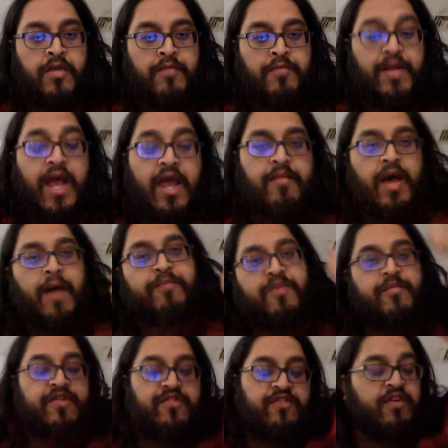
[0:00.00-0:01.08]
But I am
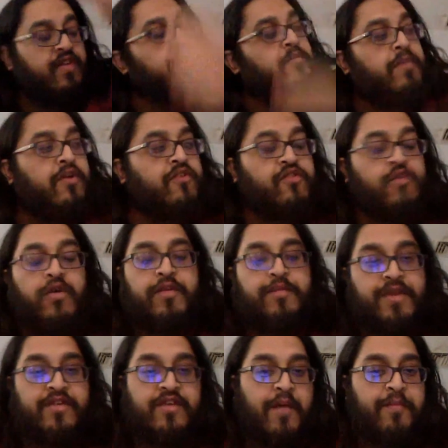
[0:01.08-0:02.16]
optimistic that Mir is going to
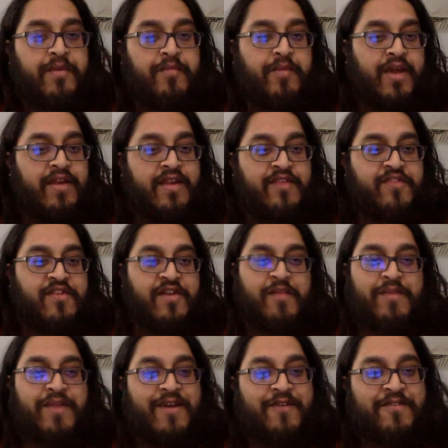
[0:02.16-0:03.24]
be adopted by a desktop
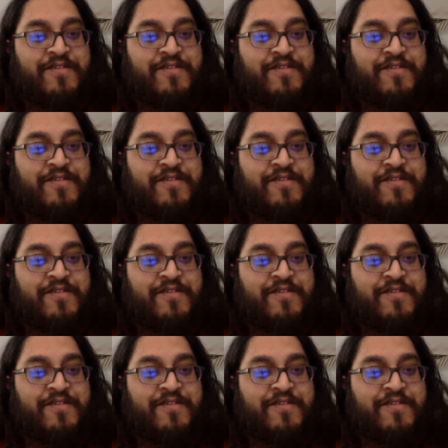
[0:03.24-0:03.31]
now.